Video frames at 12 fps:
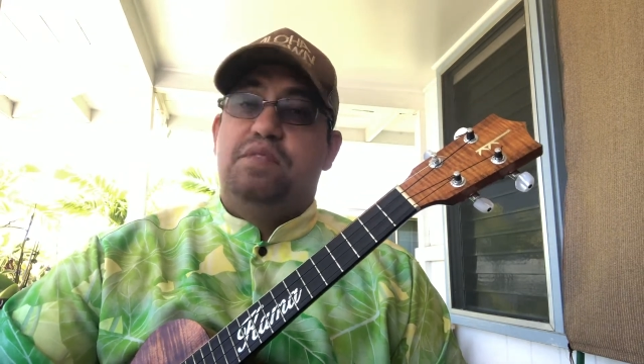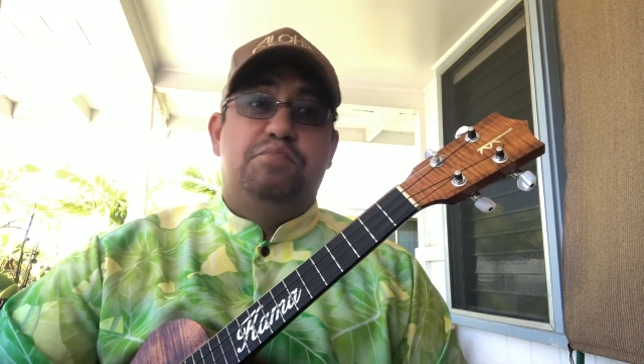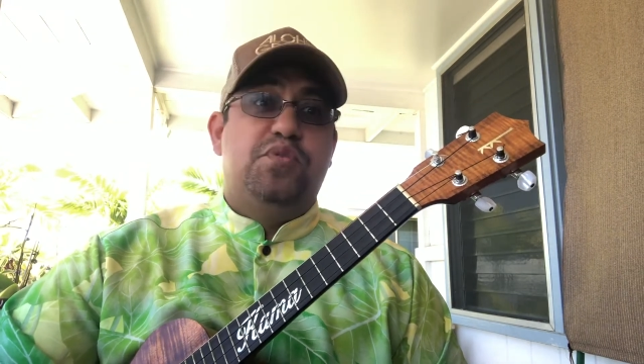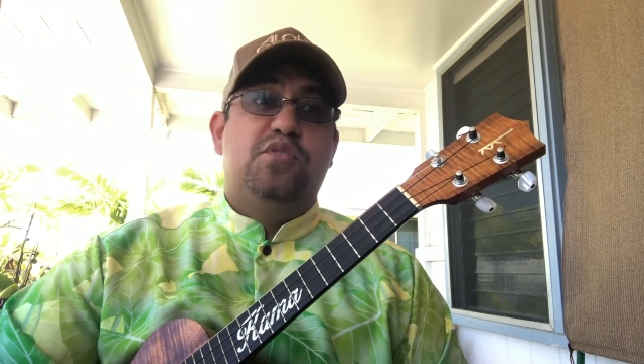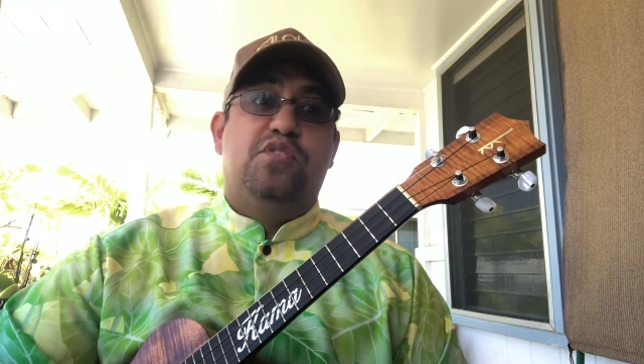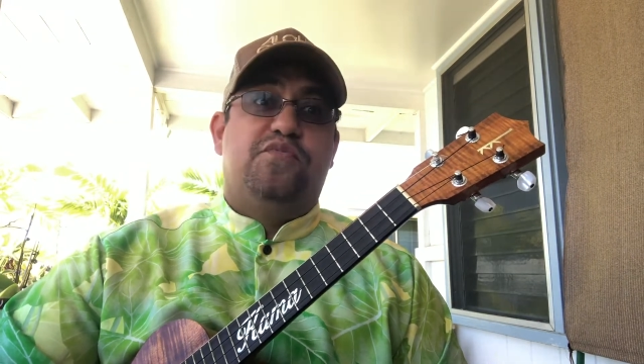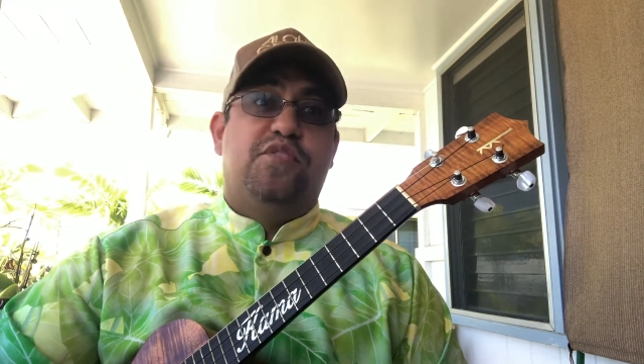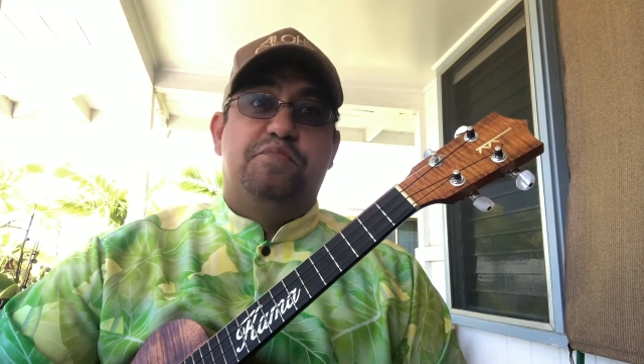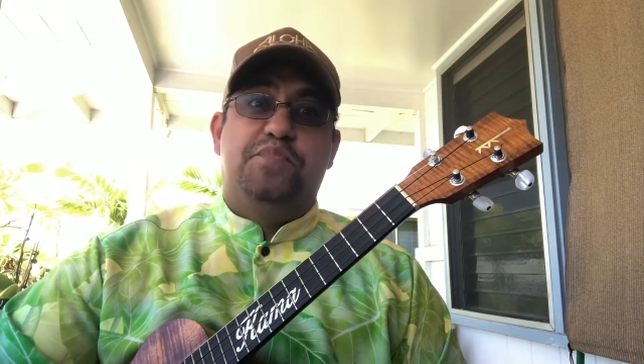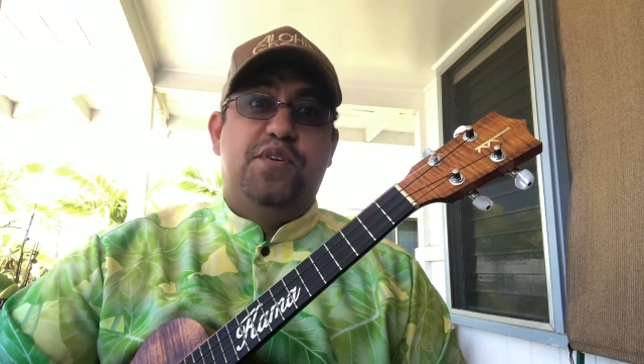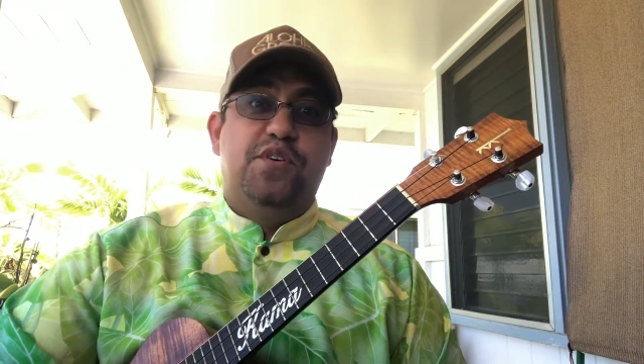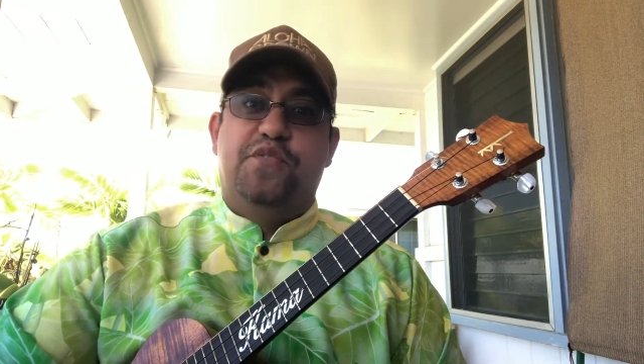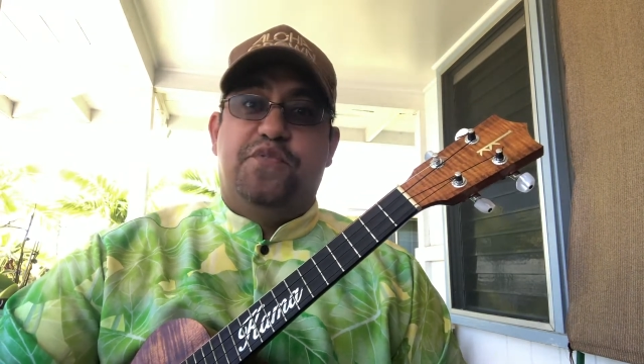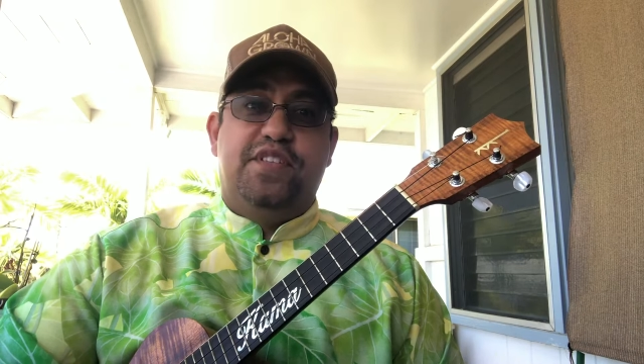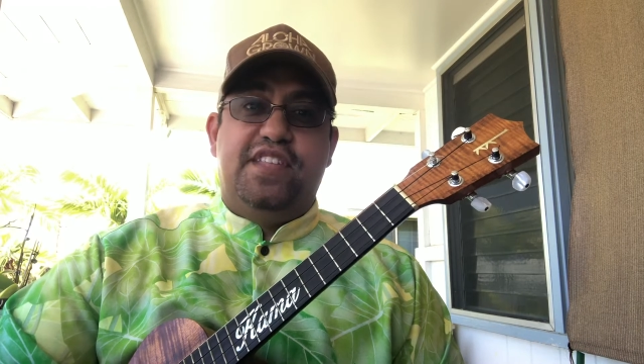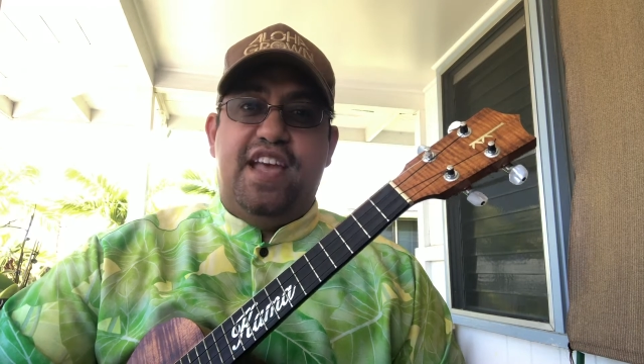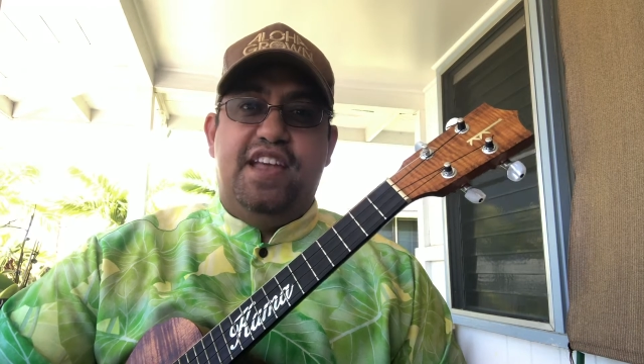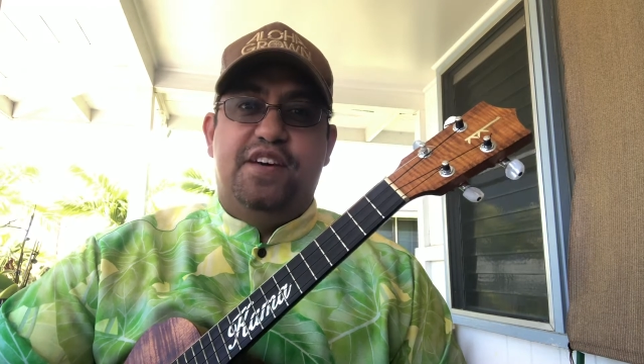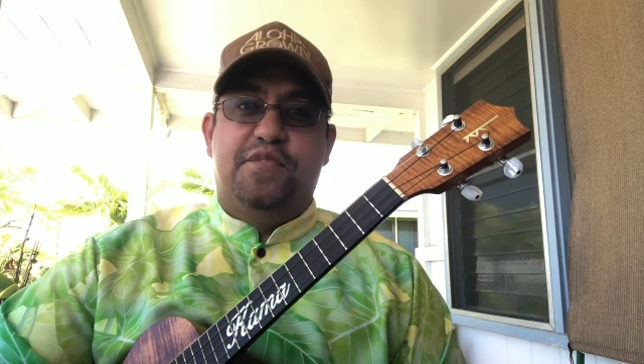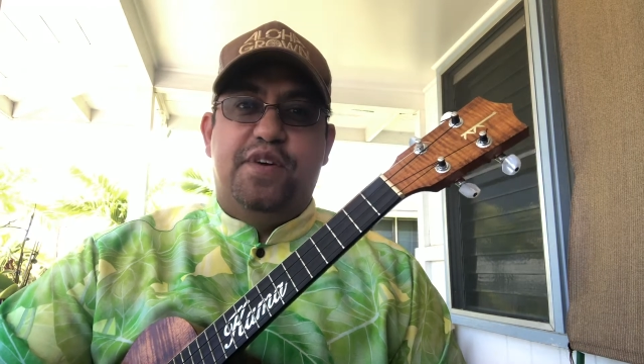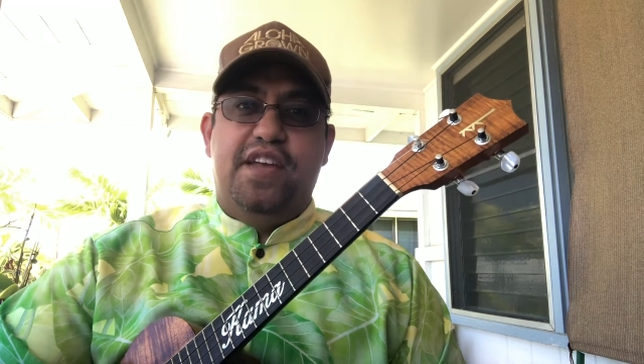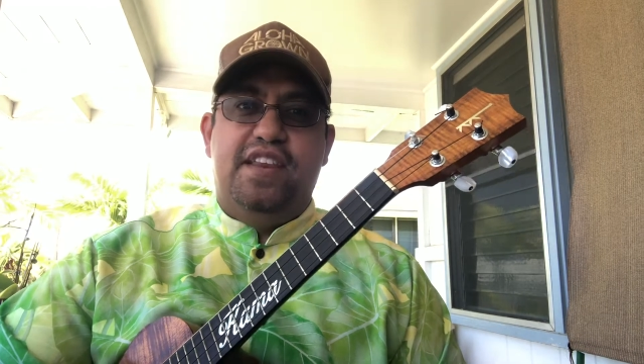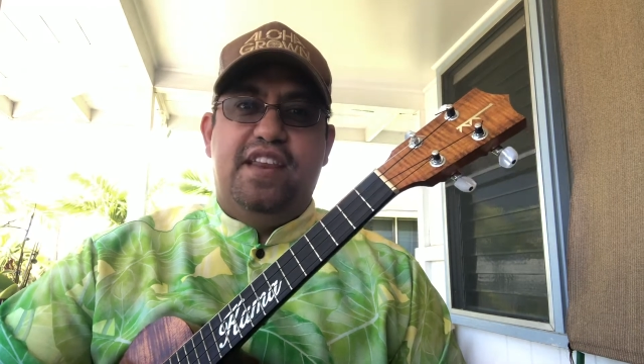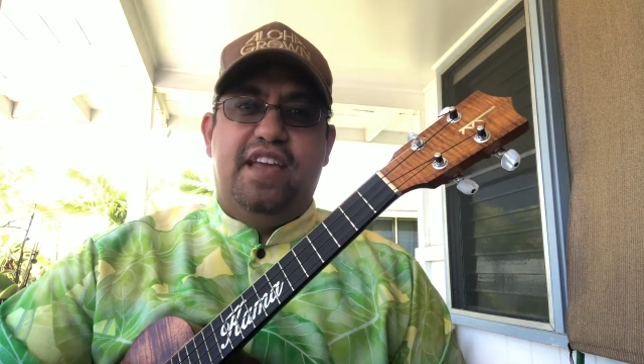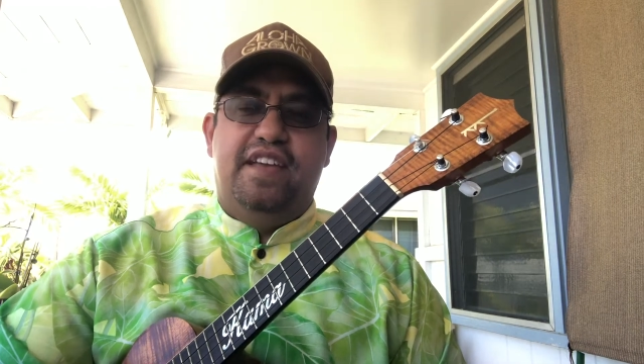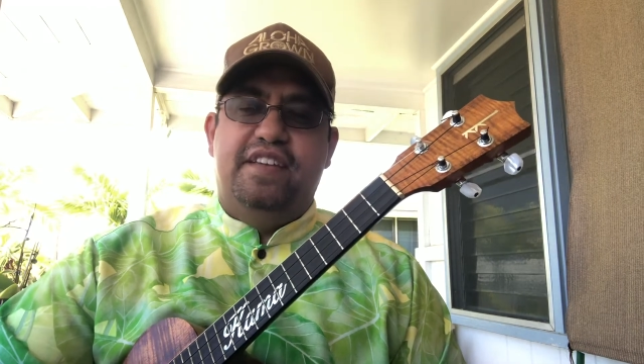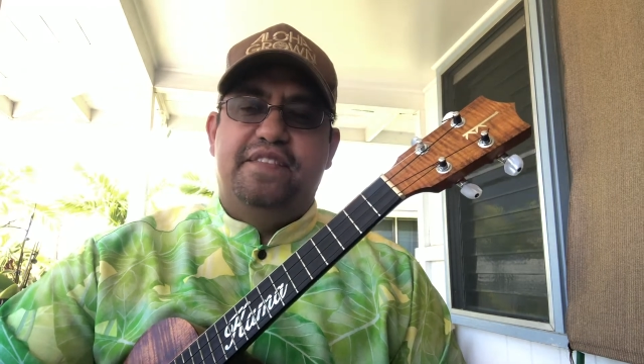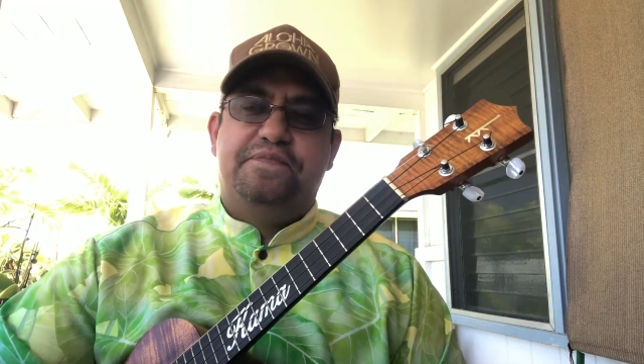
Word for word: Beautiful, beautiful day in Hawaii.